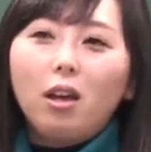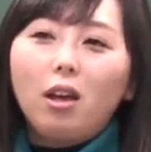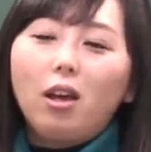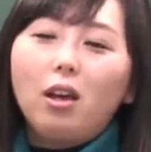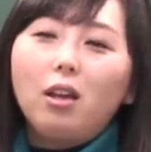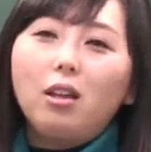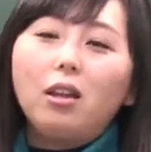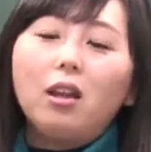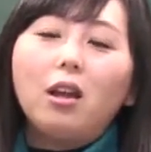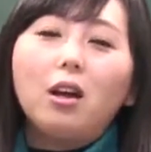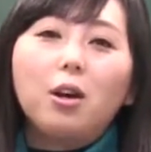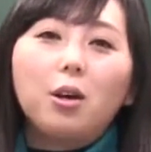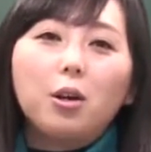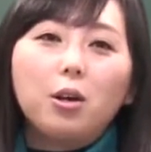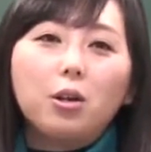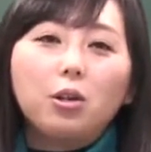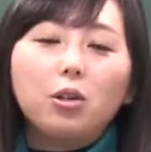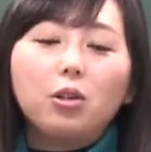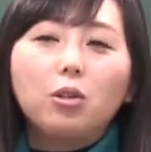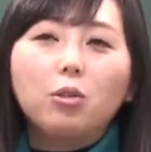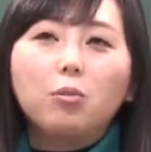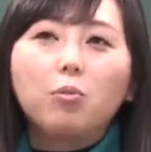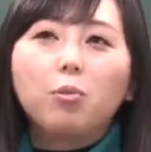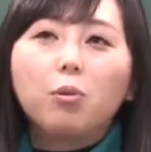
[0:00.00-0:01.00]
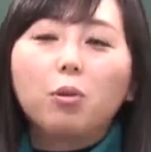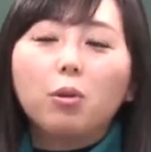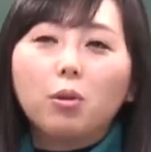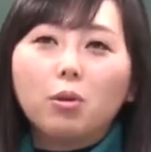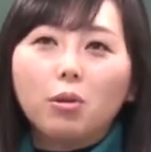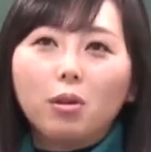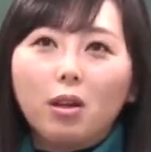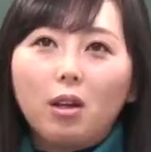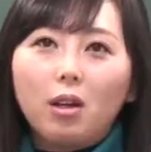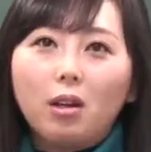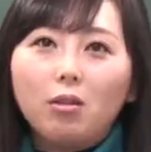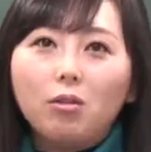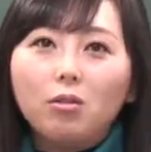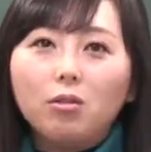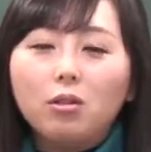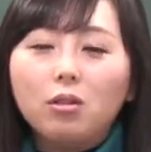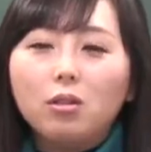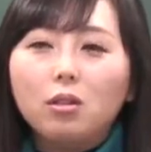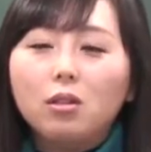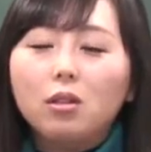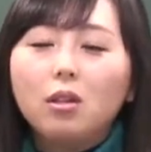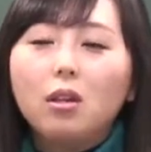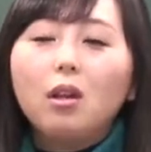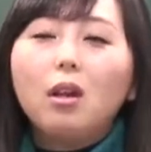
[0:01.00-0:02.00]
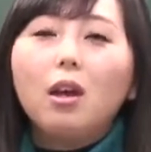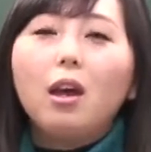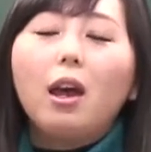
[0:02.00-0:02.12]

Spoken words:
and hard to pronounce